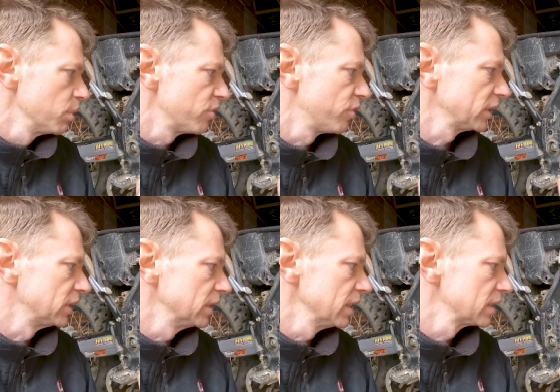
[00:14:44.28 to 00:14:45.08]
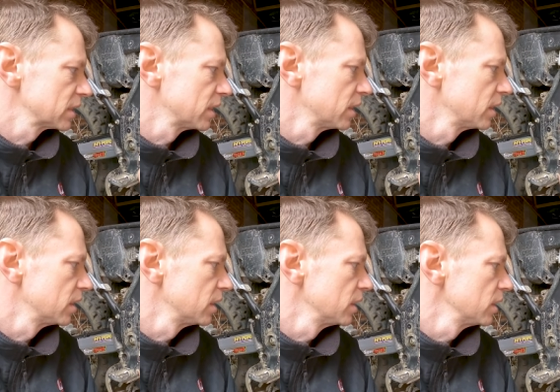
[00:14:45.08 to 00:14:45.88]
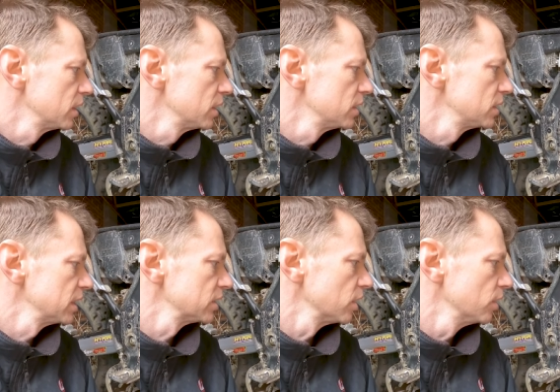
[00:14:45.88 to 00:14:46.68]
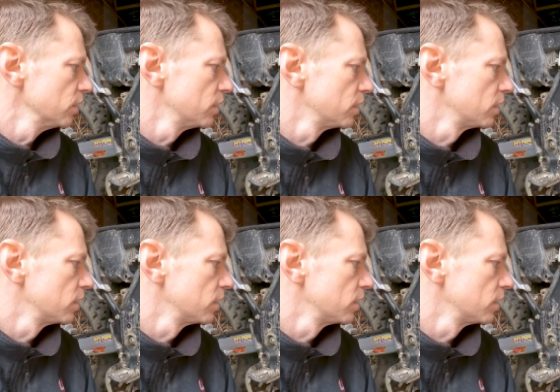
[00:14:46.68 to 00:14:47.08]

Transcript: but the friction discs sit on